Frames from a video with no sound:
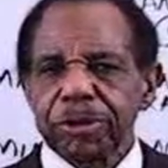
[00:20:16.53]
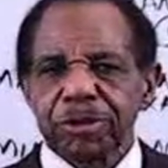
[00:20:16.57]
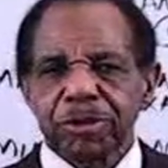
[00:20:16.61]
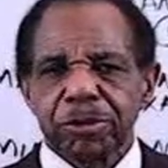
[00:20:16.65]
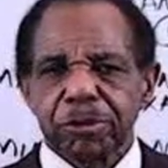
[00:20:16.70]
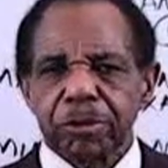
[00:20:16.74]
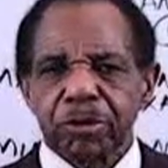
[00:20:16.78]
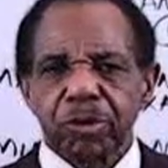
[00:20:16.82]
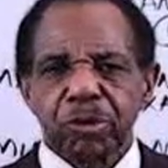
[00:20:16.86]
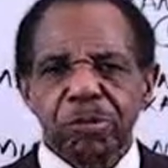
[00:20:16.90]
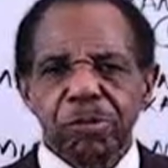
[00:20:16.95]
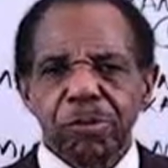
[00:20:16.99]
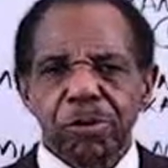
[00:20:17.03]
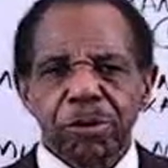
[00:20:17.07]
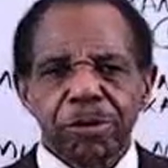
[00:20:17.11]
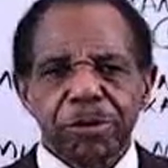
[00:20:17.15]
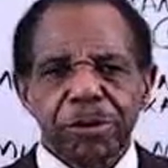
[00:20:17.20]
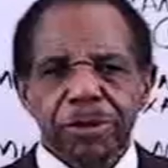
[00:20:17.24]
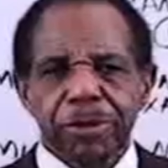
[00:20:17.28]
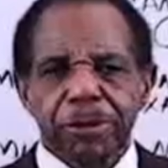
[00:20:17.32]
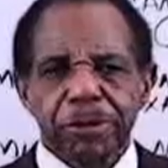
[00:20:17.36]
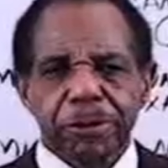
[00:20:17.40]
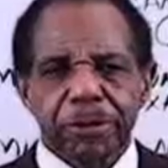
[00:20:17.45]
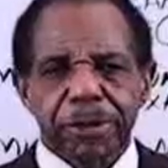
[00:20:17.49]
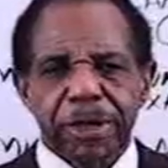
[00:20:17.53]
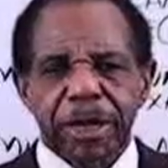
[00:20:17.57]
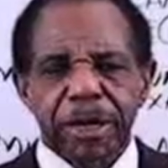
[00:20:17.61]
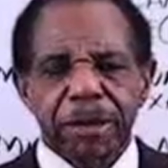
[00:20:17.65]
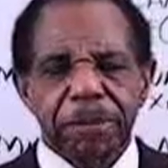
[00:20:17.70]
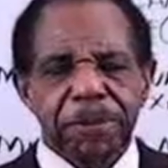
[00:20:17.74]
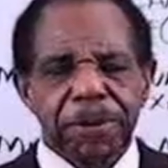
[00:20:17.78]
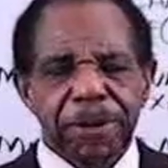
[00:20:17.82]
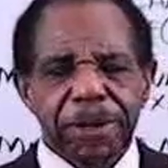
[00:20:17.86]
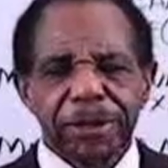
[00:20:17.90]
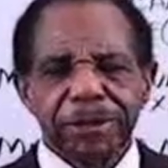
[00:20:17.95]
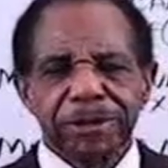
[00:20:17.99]
You'll know more than your
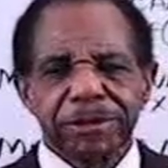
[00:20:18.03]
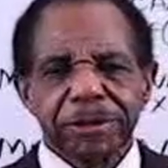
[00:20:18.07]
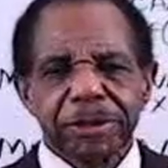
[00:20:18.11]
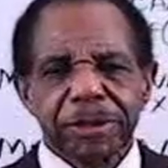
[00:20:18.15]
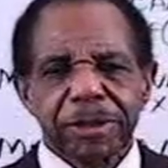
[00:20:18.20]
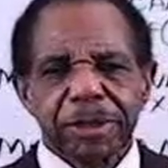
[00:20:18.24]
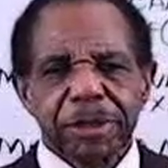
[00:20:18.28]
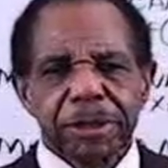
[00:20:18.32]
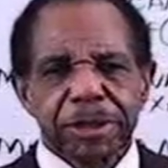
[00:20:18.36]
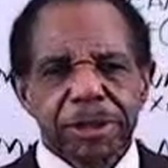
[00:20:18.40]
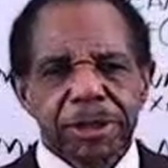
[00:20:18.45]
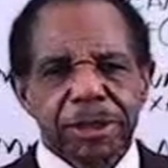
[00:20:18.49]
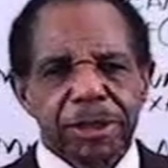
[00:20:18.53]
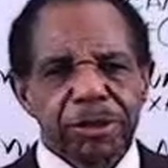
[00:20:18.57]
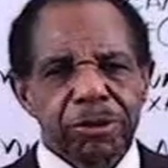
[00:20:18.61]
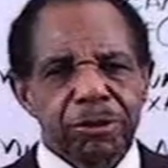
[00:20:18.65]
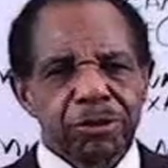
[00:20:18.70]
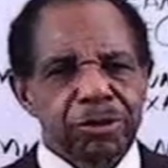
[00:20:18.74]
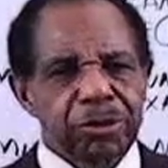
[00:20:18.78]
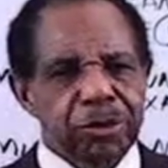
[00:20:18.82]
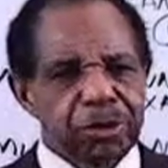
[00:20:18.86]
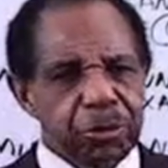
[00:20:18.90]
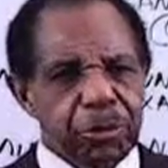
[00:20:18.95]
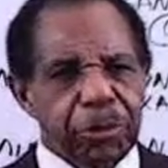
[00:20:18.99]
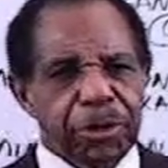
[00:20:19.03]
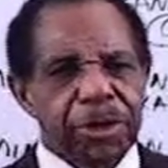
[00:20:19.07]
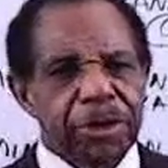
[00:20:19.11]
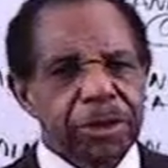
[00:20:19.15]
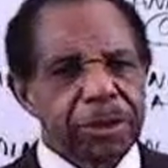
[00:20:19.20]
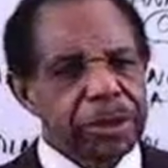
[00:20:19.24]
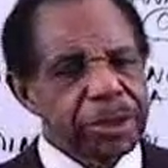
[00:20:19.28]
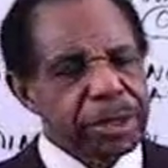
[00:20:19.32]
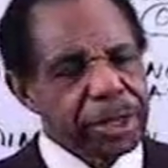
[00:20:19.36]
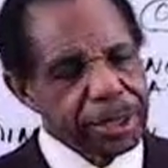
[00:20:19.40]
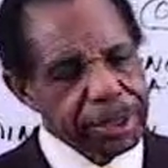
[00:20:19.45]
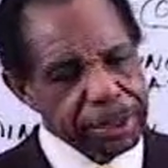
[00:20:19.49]
counterparts, and you should do well,
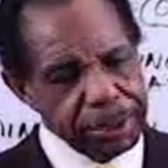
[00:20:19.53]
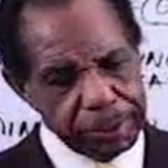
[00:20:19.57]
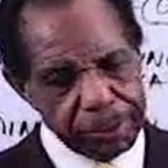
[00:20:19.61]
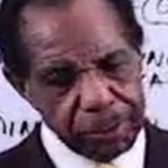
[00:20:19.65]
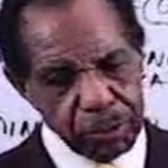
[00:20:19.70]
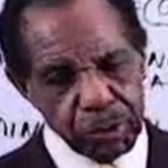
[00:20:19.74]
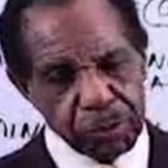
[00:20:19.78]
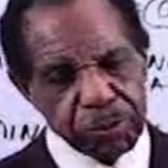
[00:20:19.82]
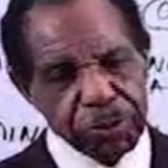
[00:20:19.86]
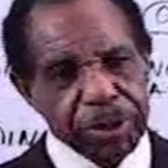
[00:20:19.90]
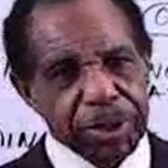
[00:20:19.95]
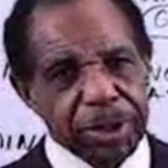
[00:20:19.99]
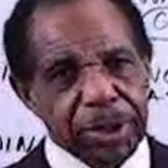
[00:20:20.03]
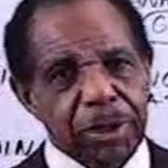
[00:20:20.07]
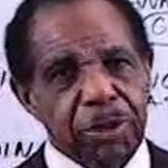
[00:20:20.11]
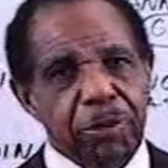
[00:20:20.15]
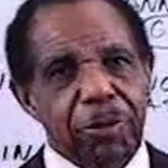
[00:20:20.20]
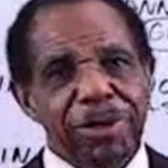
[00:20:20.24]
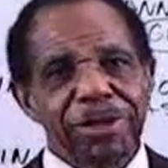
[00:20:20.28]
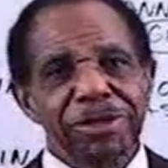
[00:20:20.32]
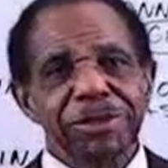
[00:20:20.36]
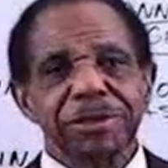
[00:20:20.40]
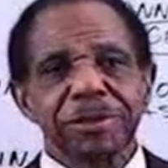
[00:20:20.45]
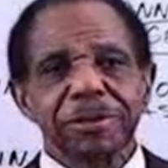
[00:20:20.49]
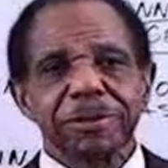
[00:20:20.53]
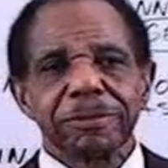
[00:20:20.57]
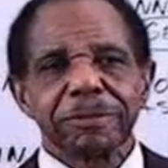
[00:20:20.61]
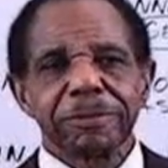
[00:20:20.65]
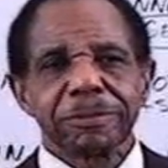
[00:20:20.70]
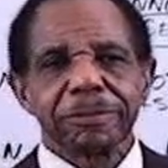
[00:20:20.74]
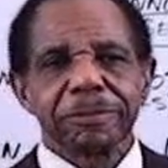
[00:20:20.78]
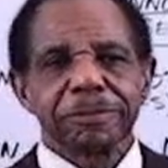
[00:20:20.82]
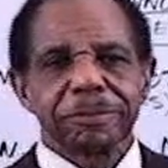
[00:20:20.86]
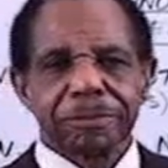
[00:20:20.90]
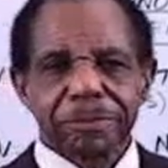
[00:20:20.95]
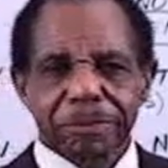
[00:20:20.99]
and I hope you get a question.
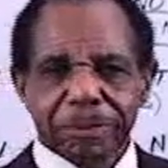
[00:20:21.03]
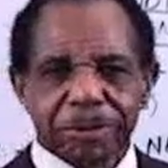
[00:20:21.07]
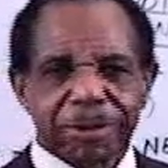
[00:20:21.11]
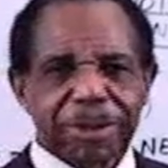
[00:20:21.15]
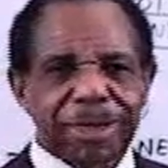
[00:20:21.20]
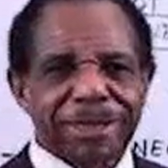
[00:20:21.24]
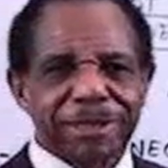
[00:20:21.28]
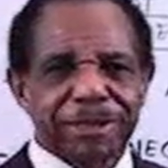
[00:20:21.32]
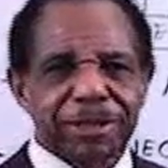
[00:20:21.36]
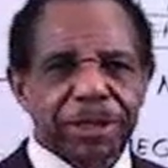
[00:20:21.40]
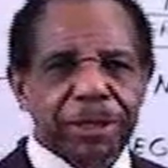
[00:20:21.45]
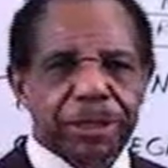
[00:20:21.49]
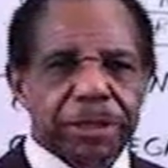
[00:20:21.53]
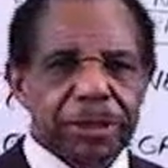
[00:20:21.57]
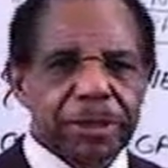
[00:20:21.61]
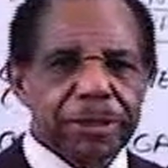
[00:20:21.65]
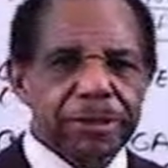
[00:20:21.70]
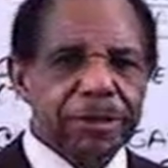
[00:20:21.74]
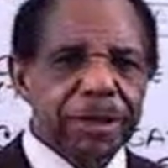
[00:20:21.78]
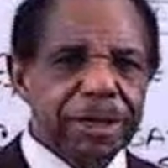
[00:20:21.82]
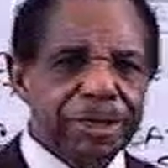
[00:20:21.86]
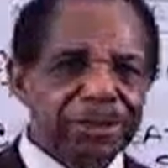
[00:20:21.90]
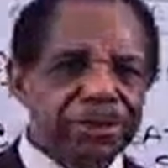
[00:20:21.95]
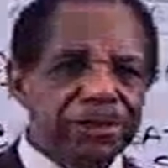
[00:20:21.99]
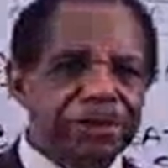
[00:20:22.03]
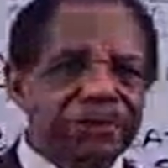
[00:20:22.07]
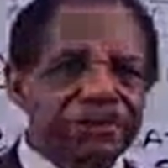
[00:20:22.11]
That's the end of this lecture.